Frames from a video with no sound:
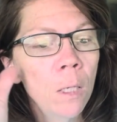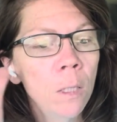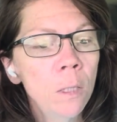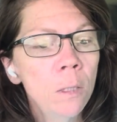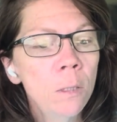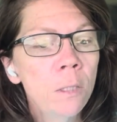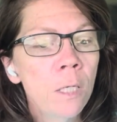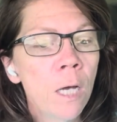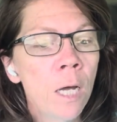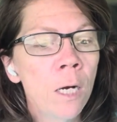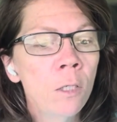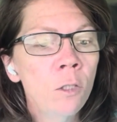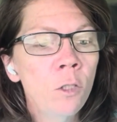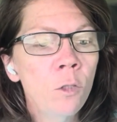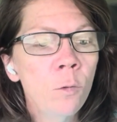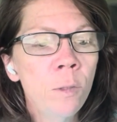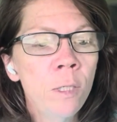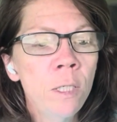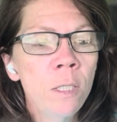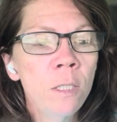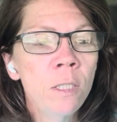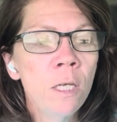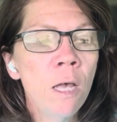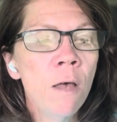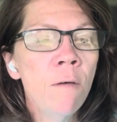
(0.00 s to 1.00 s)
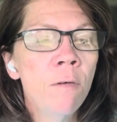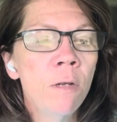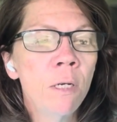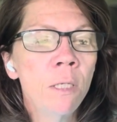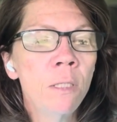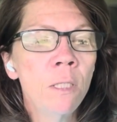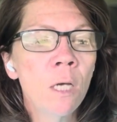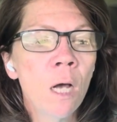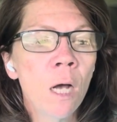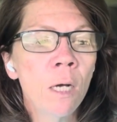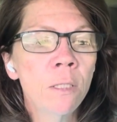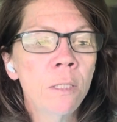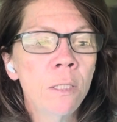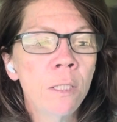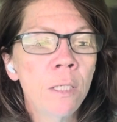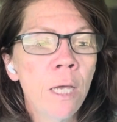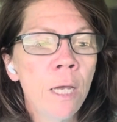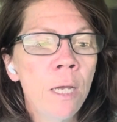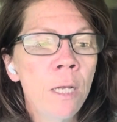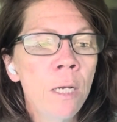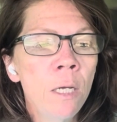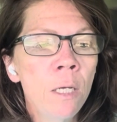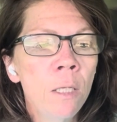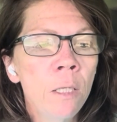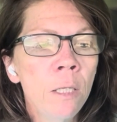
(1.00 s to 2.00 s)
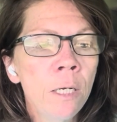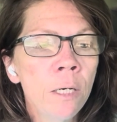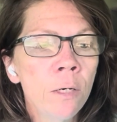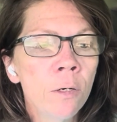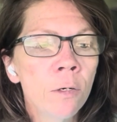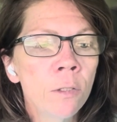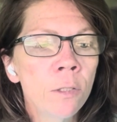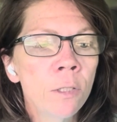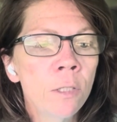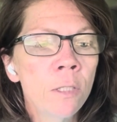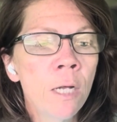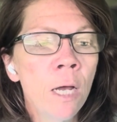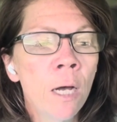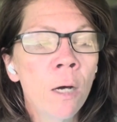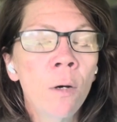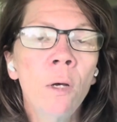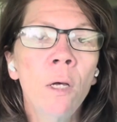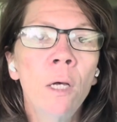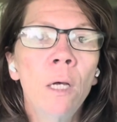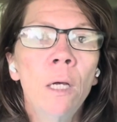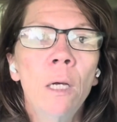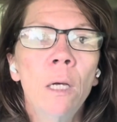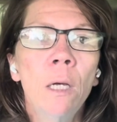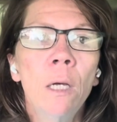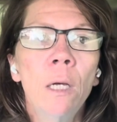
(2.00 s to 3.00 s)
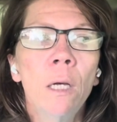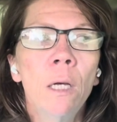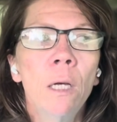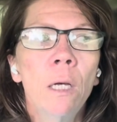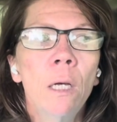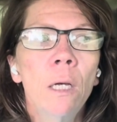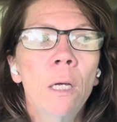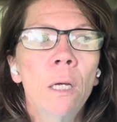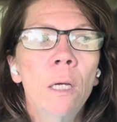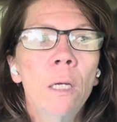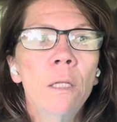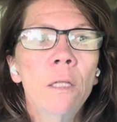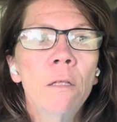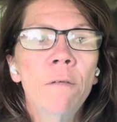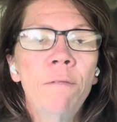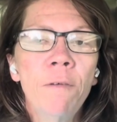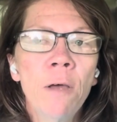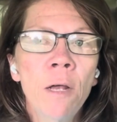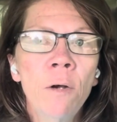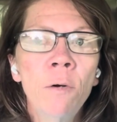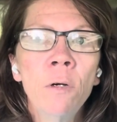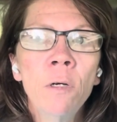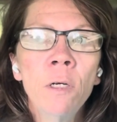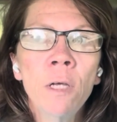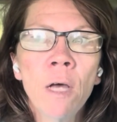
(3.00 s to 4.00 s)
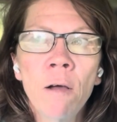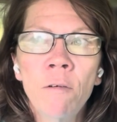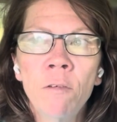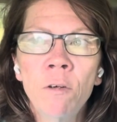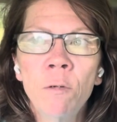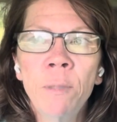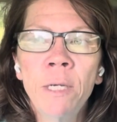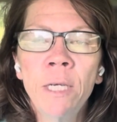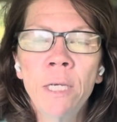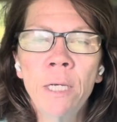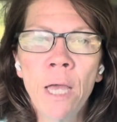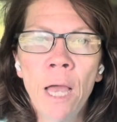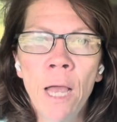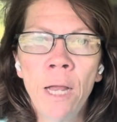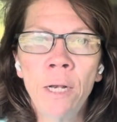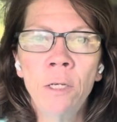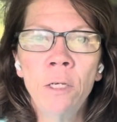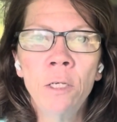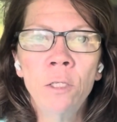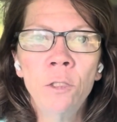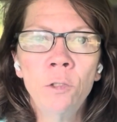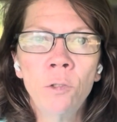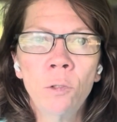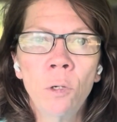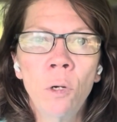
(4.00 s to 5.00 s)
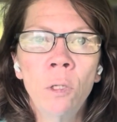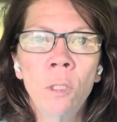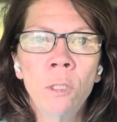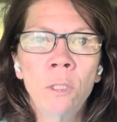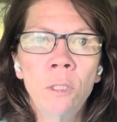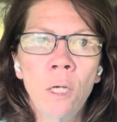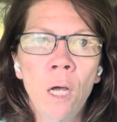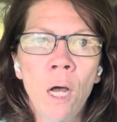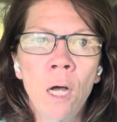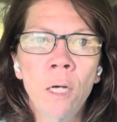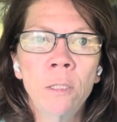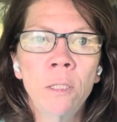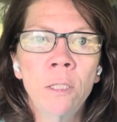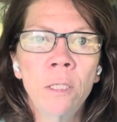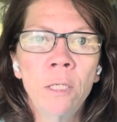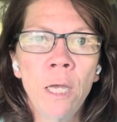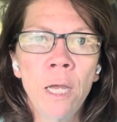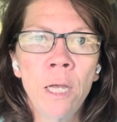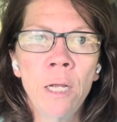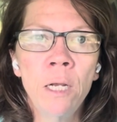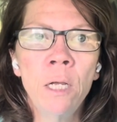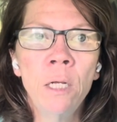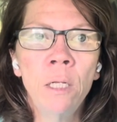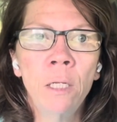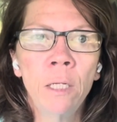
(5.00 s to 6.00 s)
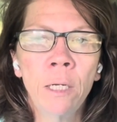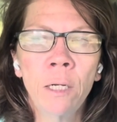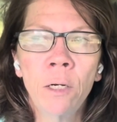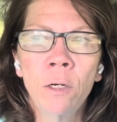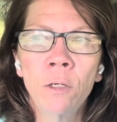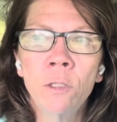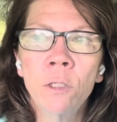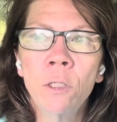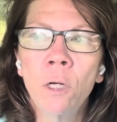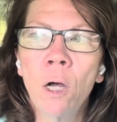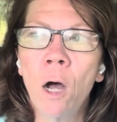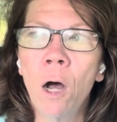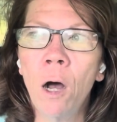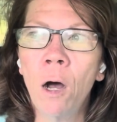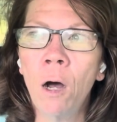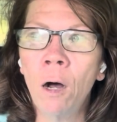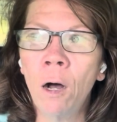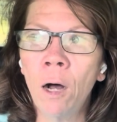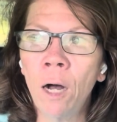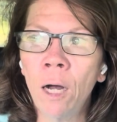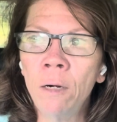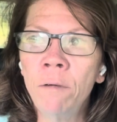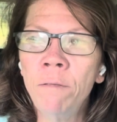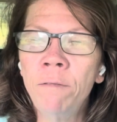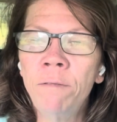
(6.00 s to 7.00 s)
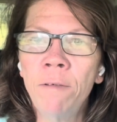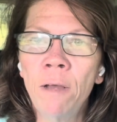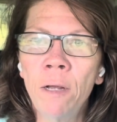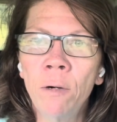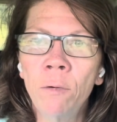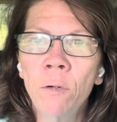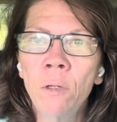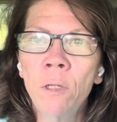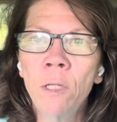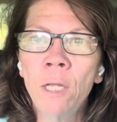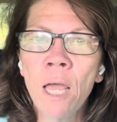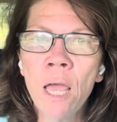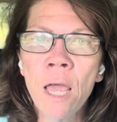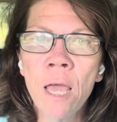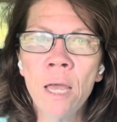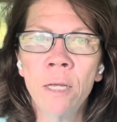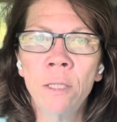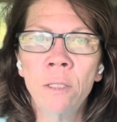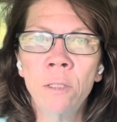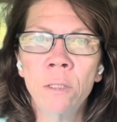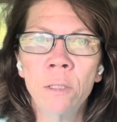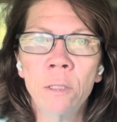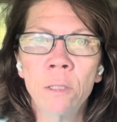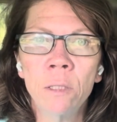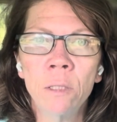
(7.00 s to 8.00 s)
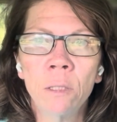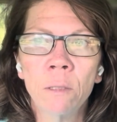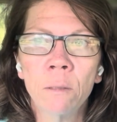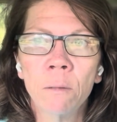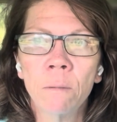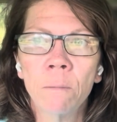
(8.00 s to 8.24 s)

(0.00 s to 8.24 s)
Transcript: Title 27 Intoxicating Liquors. Now, the federal government can control intoxicating liquors on federal lands.